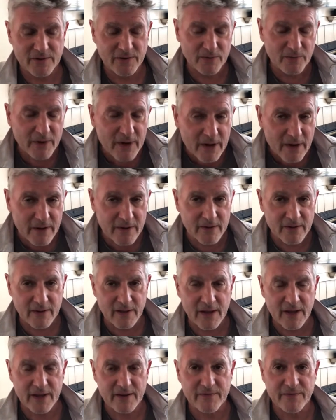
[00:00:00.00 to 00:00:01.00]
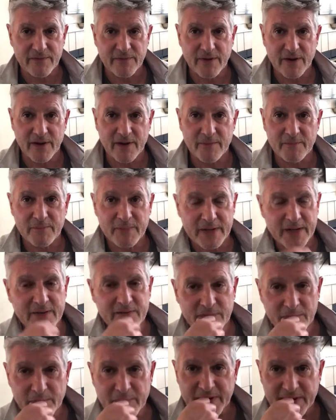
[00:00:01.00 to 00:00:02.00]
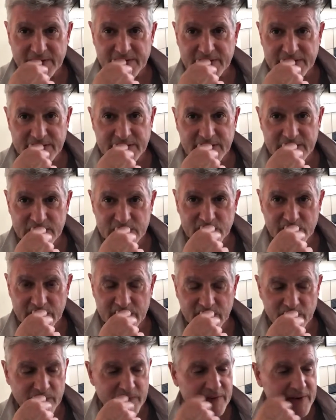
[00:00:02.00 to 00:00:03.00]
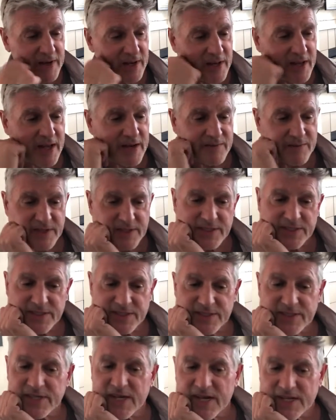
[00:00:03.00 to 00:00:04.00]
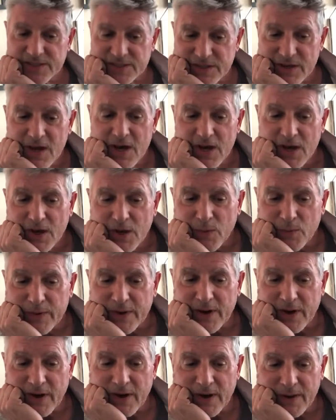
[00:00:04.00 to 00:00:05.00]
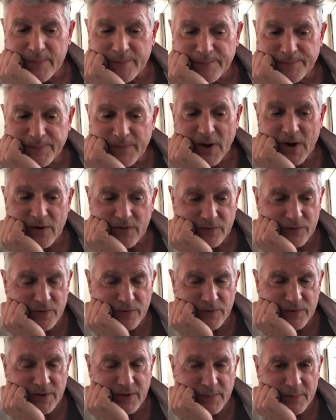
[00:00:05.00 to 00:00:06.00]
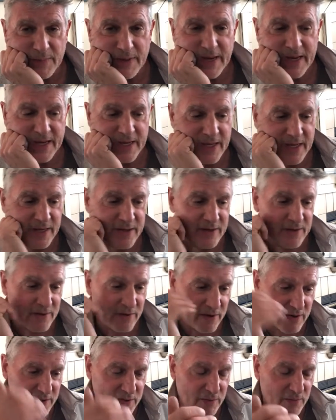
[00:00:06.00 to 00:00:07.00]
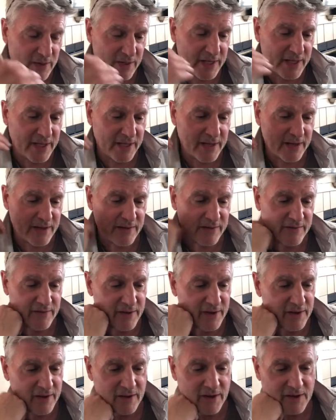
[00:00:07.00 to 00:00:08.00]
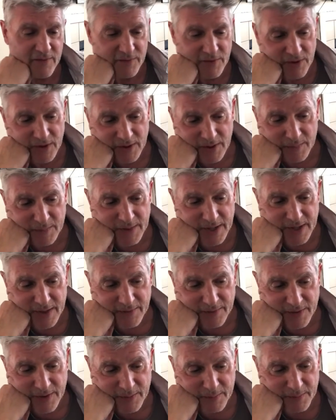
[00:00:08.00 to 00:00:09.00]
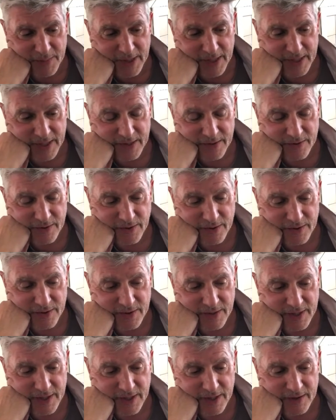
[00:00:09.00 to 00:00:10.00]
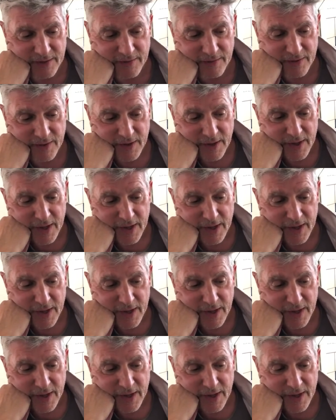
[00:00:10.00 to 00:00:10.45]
career, your life. Many of the basic skills we learn. We've had a lot of success. Art schools come back and talk to our kids, and a lot of our alumni have come back and talked to the kids.